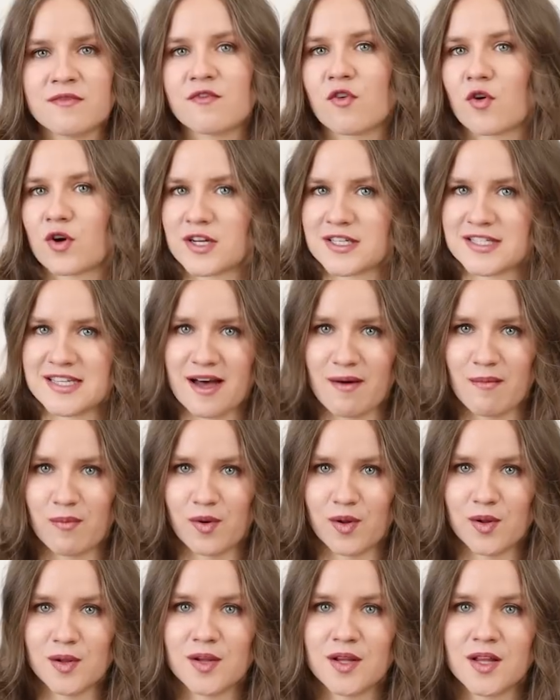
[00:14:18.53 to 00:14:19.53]
For
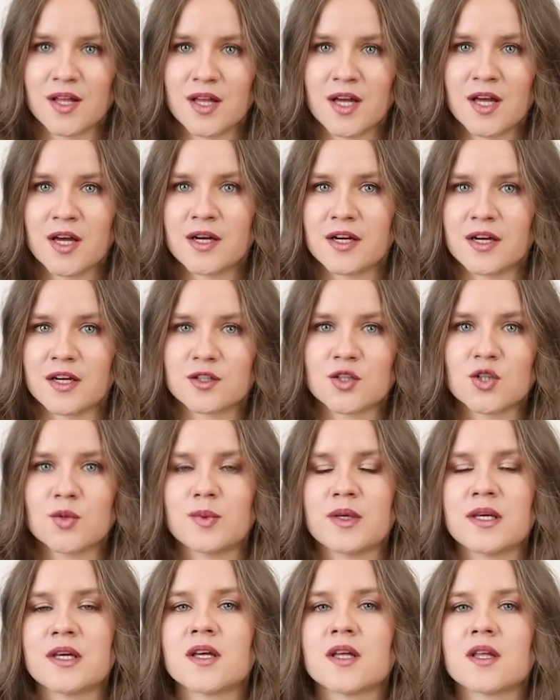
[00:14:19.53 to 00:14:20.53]
example, it could
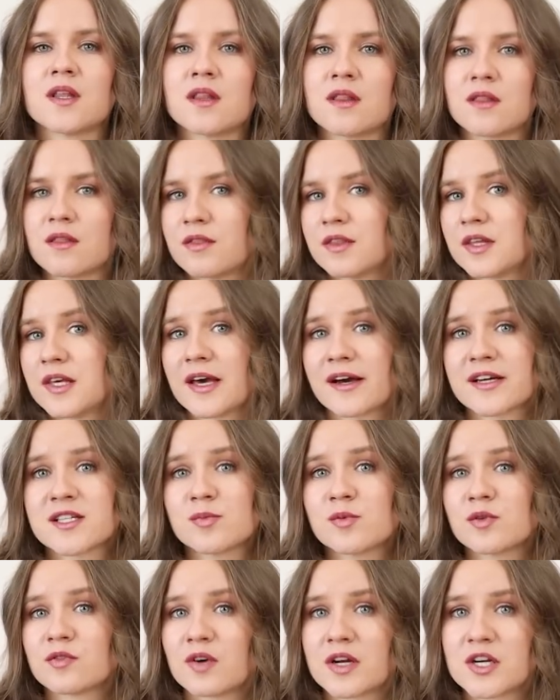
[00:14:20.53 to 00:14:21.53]
be the
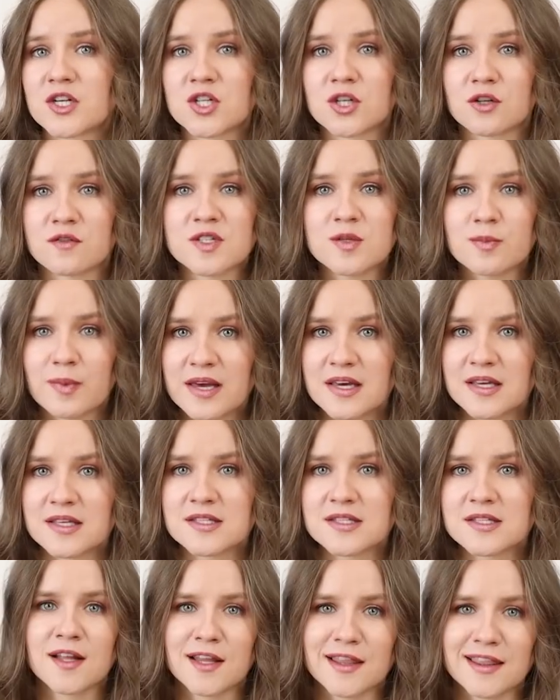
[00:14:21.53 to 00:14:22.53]
exploration of
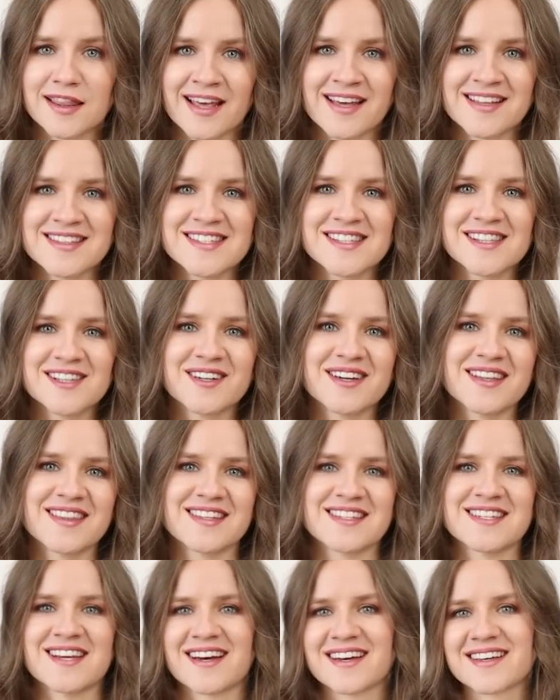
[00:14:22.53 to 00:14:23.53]
space. Let's look at the
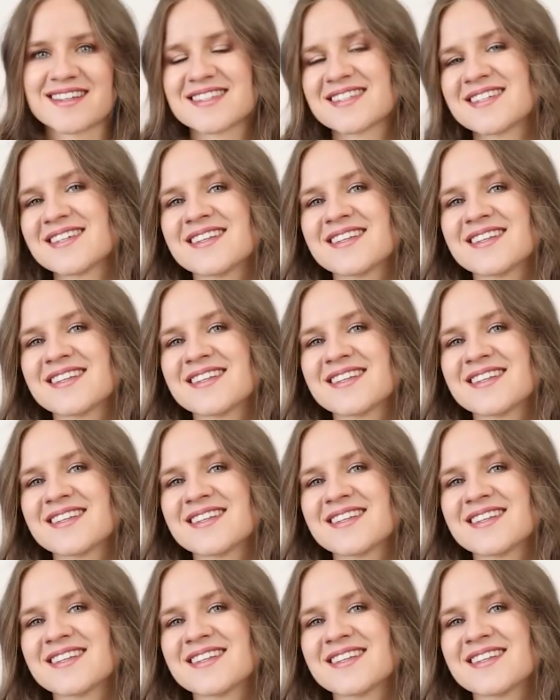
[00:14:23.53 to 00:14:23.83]
text.